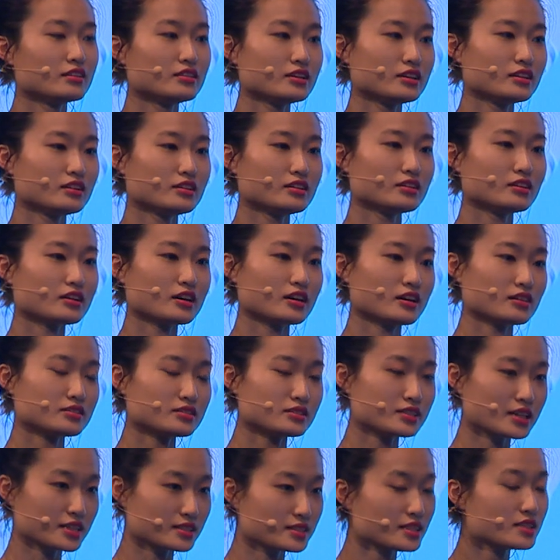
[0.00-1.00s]
the uh,
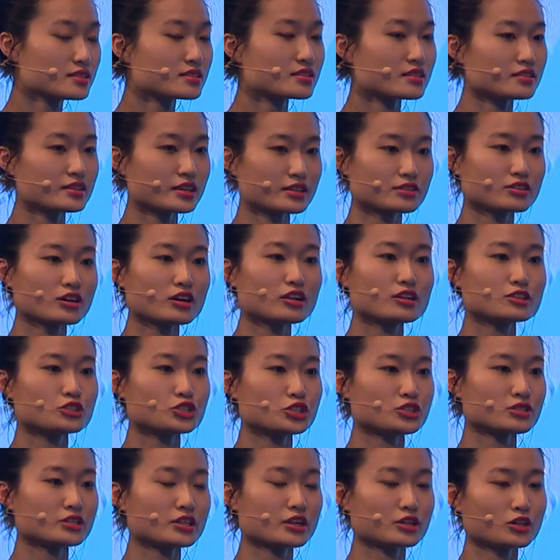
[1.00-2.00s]
techniques and
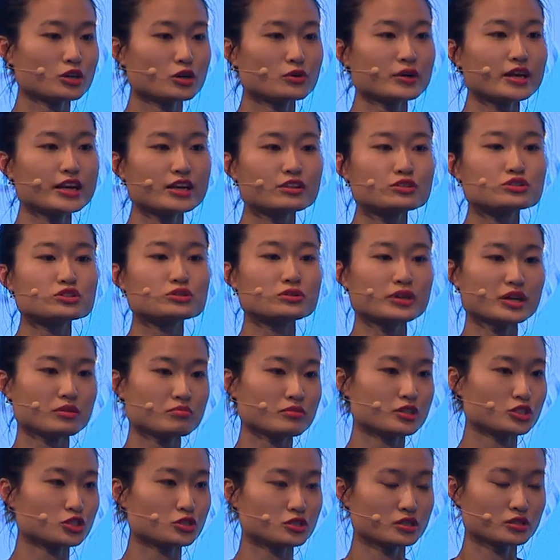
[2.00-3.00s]
technologies that go into
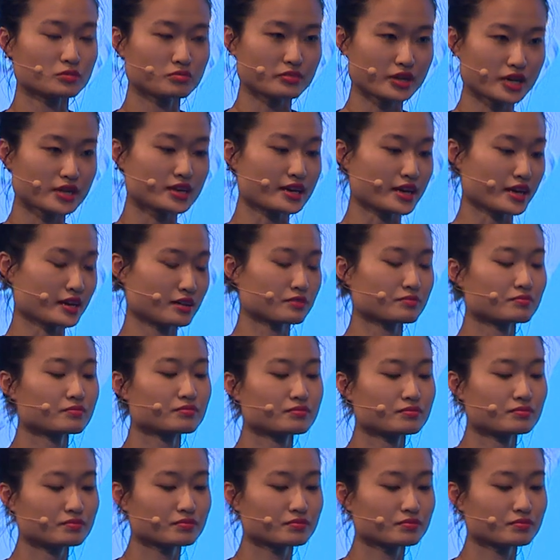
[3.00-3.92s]
image making.